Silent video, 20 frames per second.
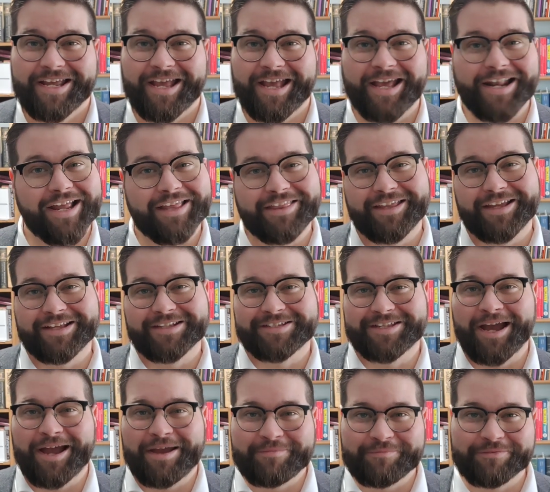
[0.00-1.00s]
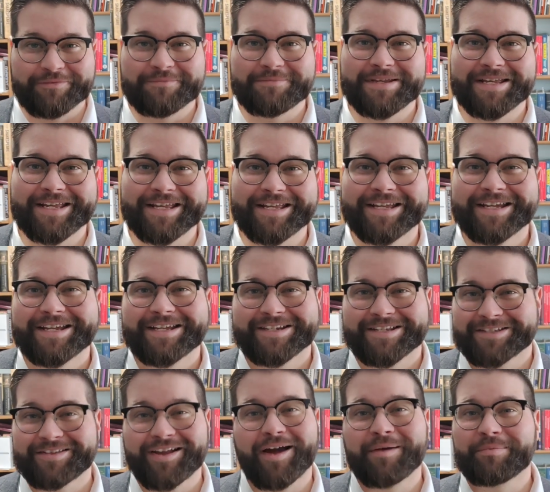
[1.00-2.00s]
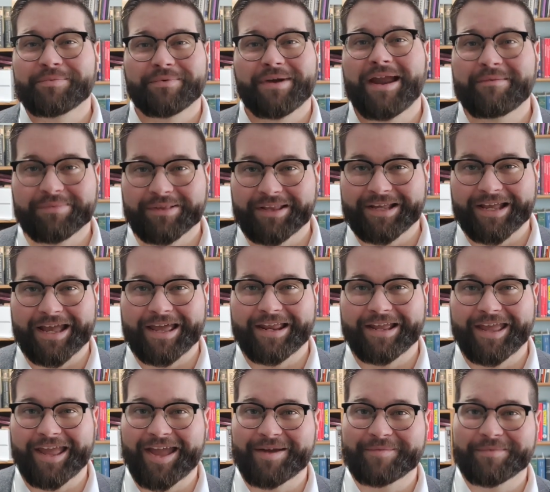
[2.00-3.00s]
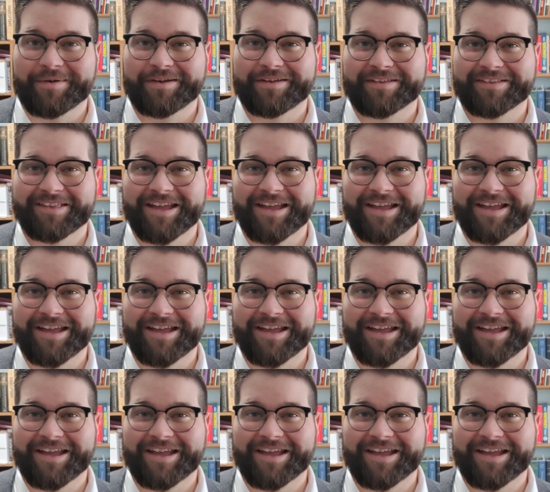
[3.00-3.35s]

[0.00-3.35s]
and I think it's time for me to stop rambling at a camera.